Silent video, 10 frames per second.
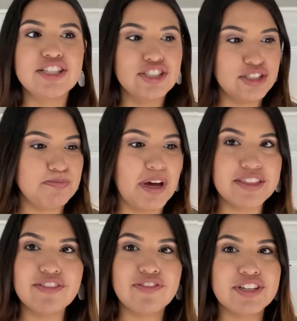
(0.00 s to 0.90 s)
just
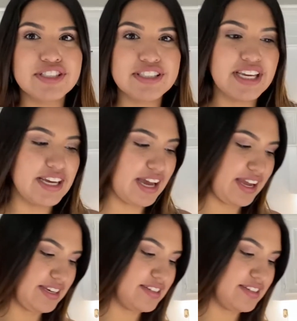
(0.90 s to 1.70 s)
bought the first thing kind